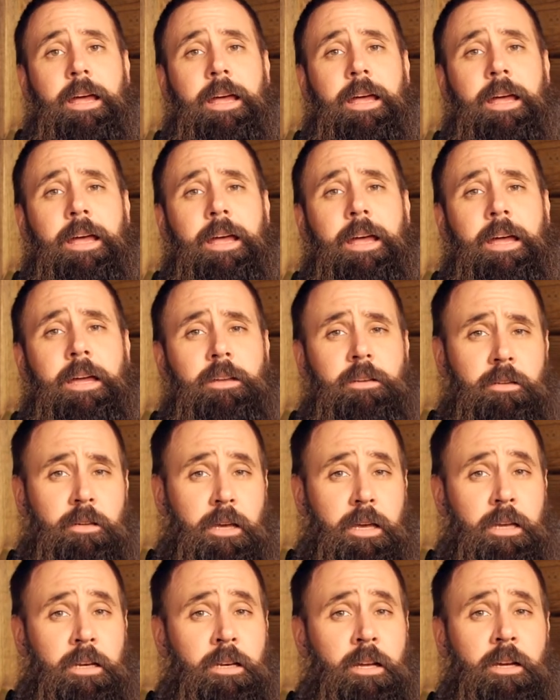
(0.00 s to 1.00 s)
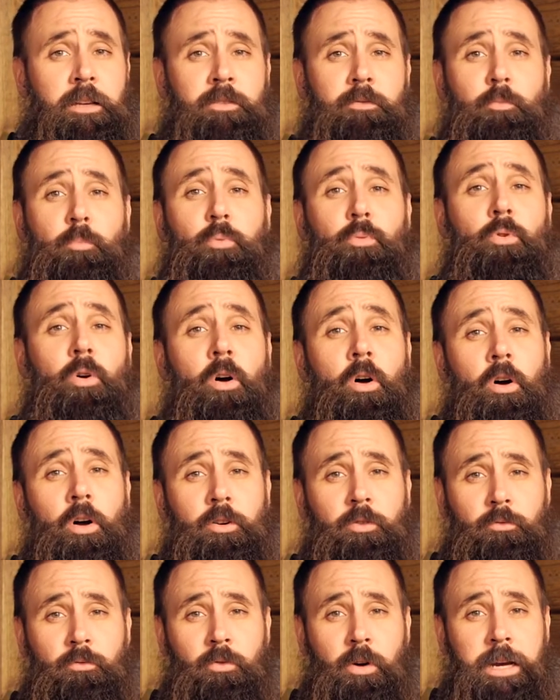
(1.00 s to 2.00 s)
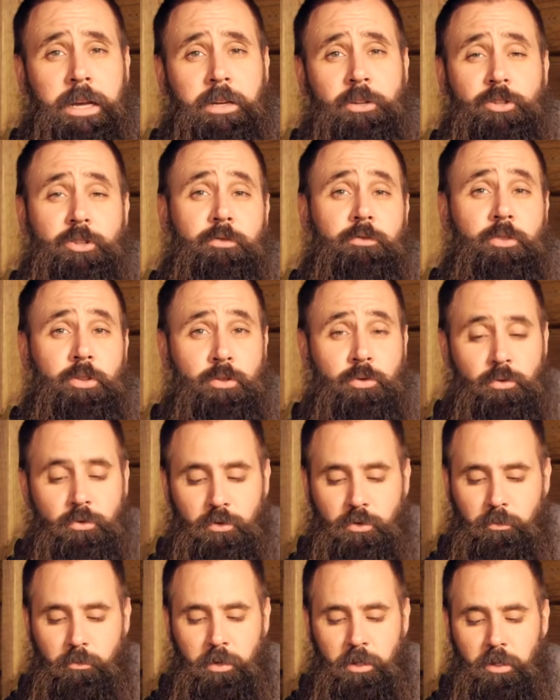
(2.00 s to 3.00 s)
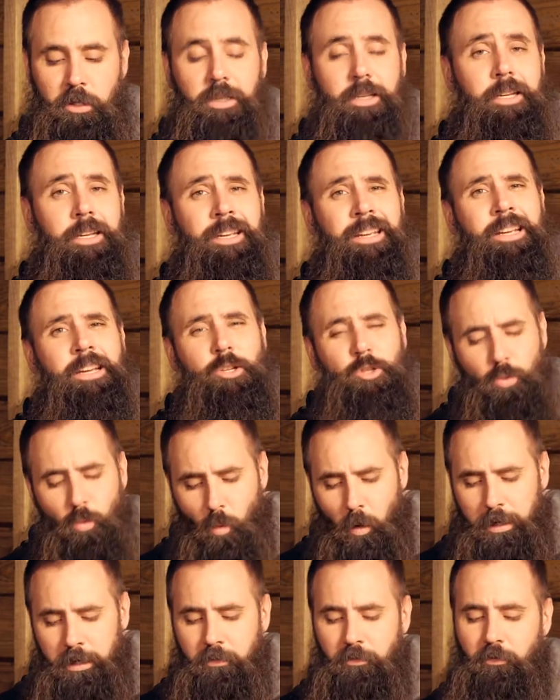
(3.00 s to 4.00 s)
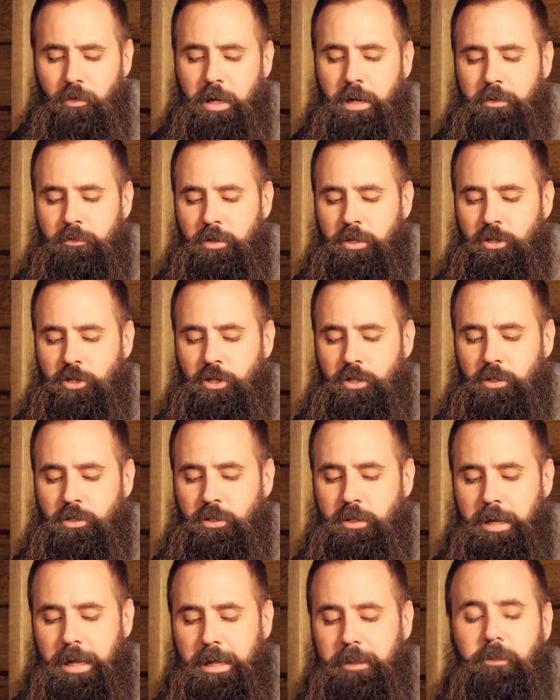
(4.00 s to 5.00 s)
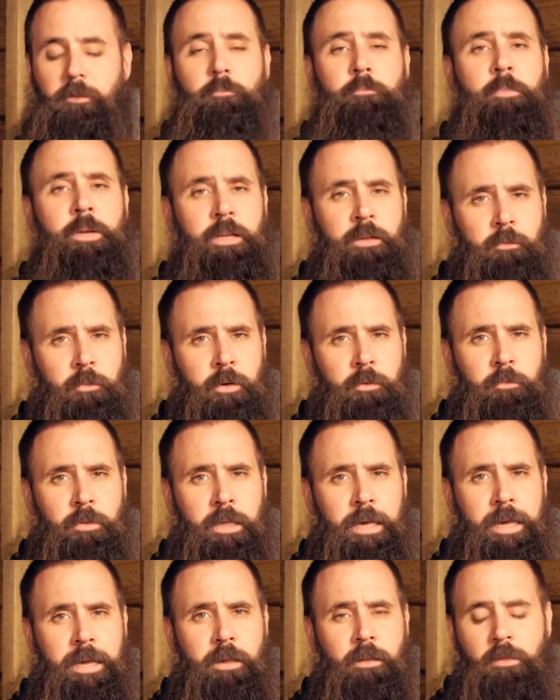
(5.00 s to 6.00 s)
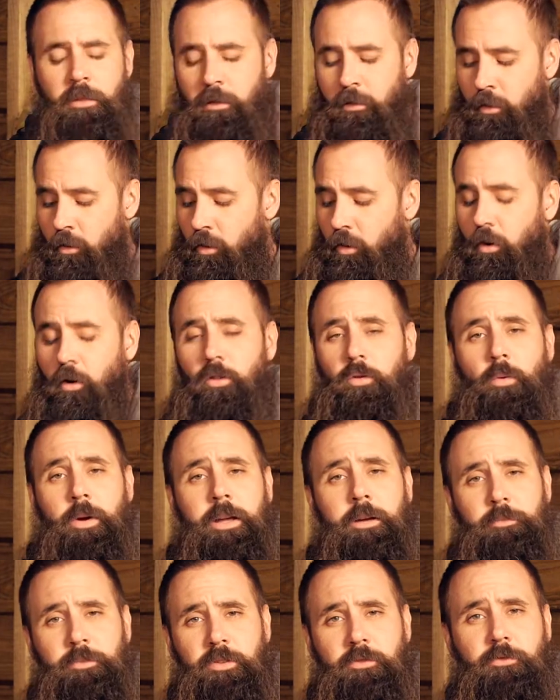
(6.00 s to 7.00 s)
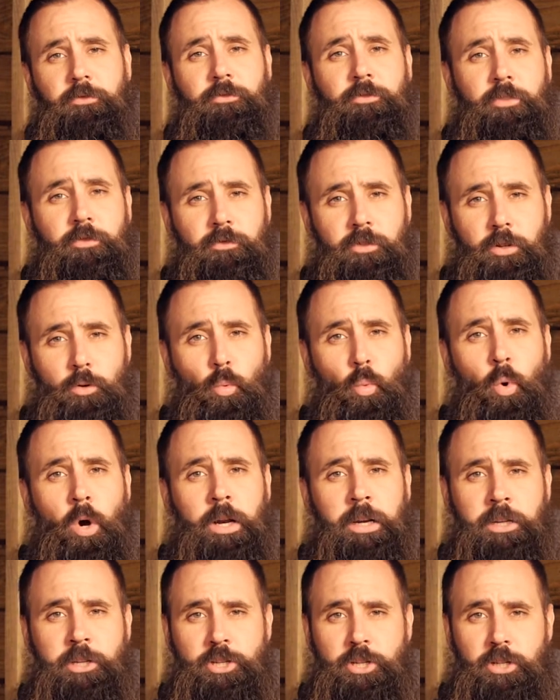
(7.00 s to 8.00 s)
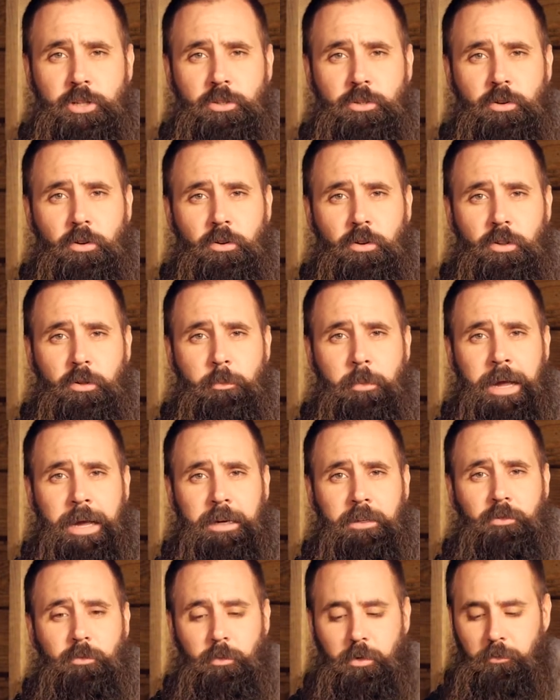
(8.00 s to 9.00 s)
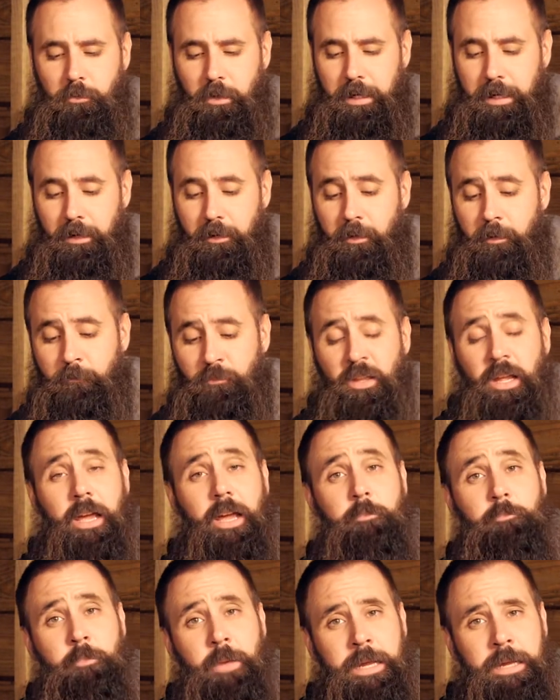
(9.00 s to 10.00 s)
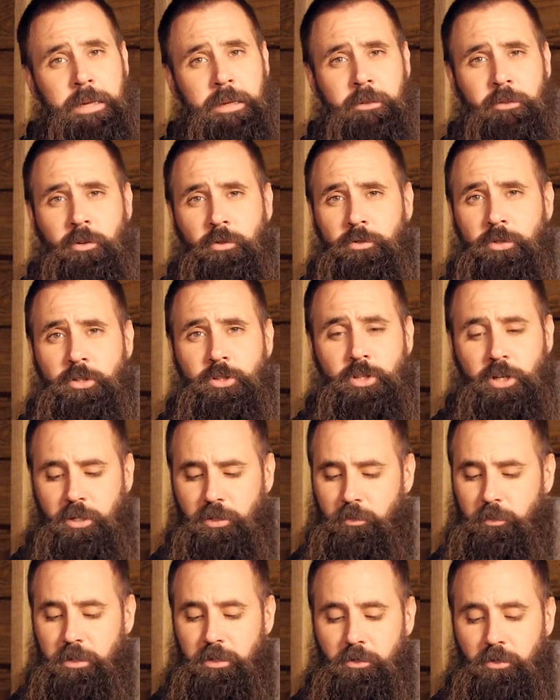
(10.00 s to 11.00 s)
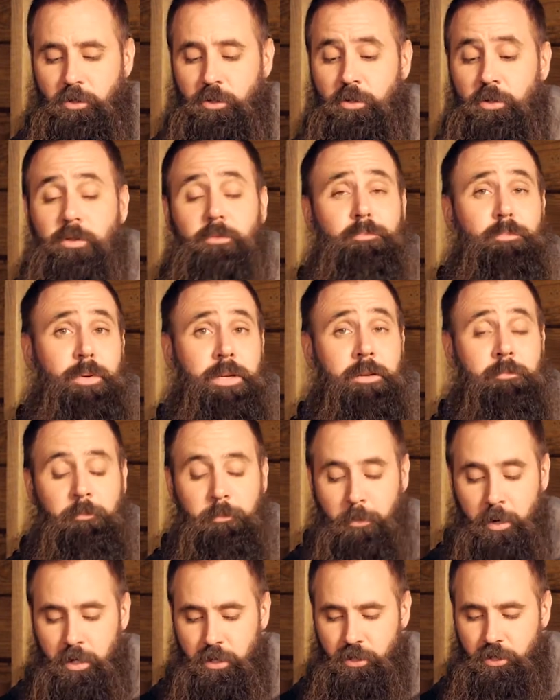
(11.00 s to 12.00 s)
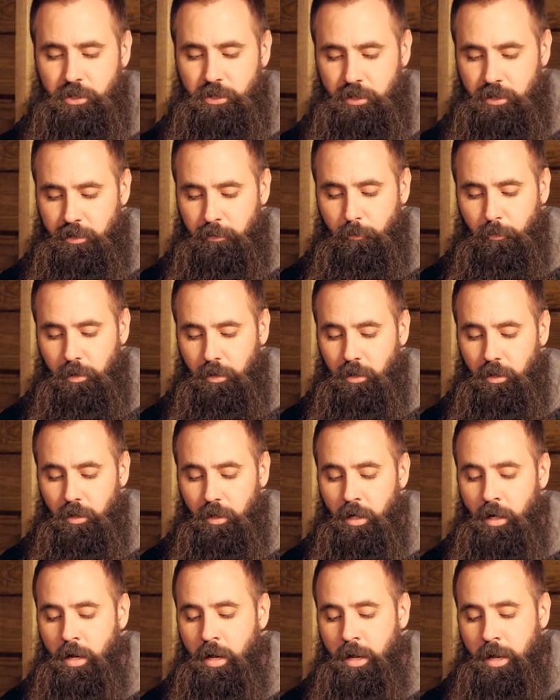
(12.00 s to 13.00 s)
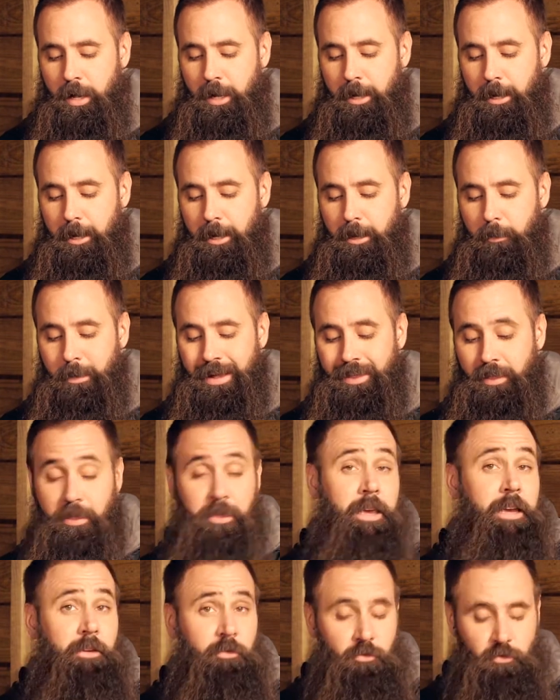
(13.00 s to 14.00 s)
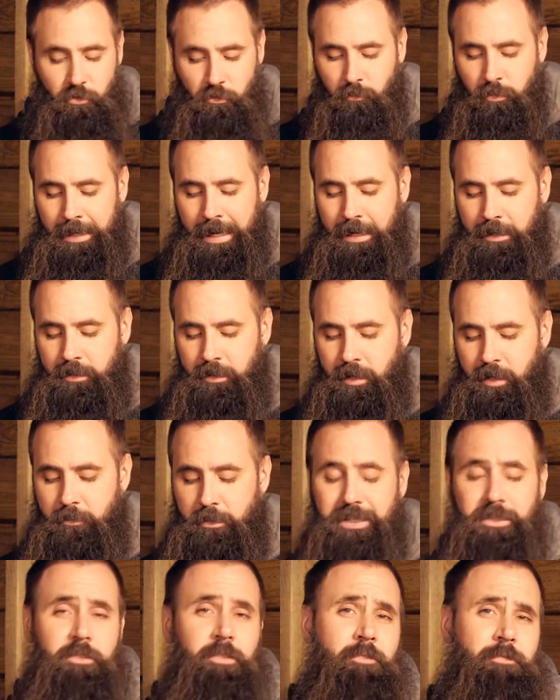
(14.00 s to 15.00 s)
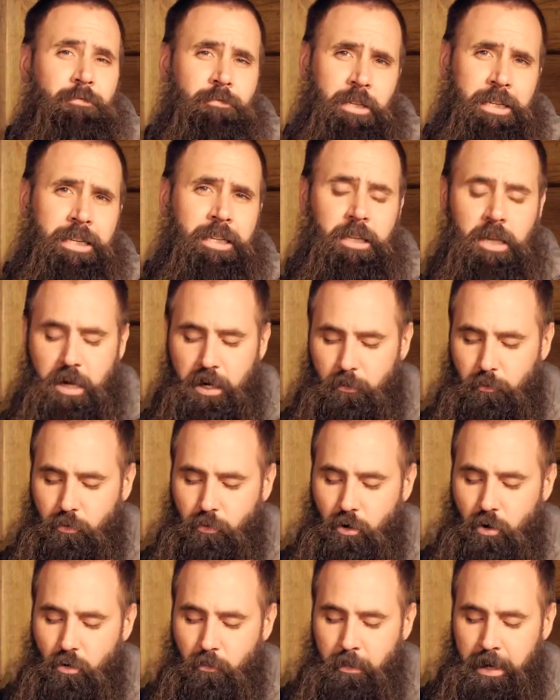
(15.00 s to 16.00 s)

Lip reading: and a nice broad range of usability, 25 inches at the minimum length, all the way up to 51 inches on the maximum length. And making those adjustments couldn't be much simpler, thanks to Black Diamond's Flick Lock Pro